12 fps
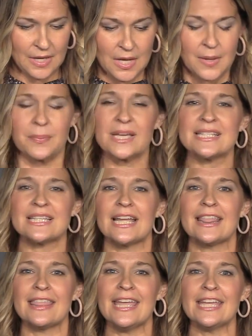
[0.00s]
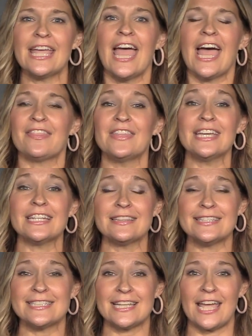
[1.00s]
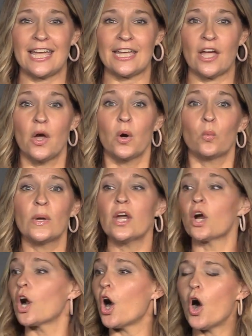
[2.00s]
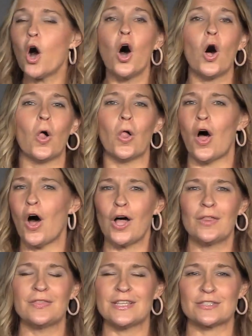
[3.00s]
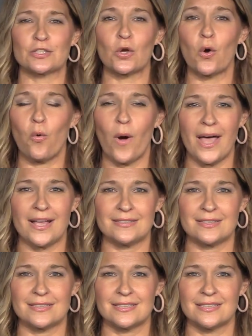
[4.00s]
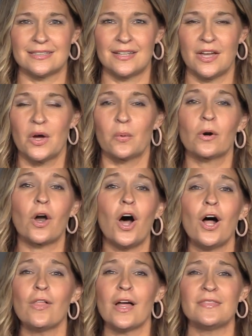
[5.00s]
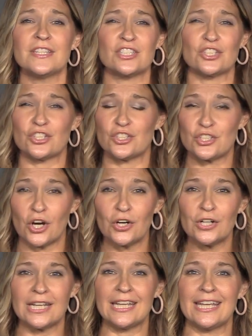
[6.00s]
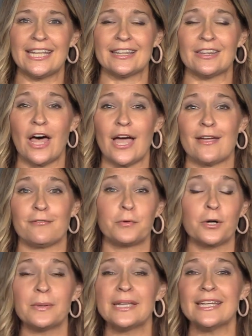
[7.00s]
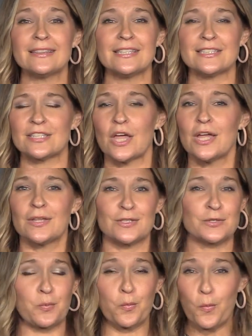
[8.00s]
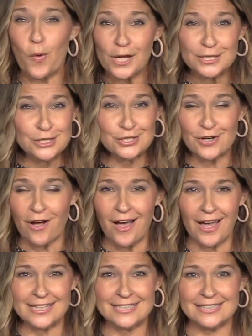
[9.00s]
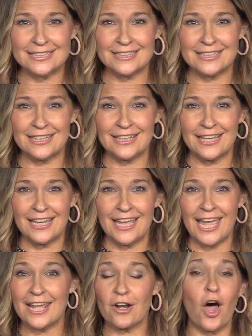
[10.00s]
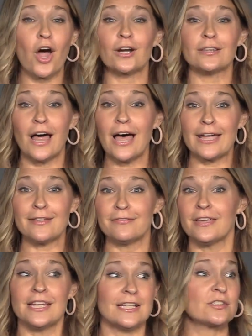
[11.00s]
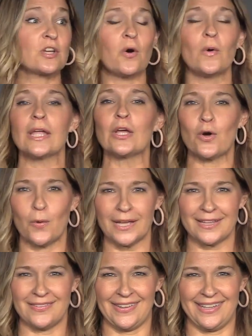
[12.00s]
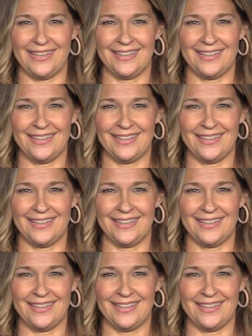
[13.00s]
Because I think at the end of the day, we are all on this quest. We're all on this journey in life where we get this one shot. And our life is going quickly.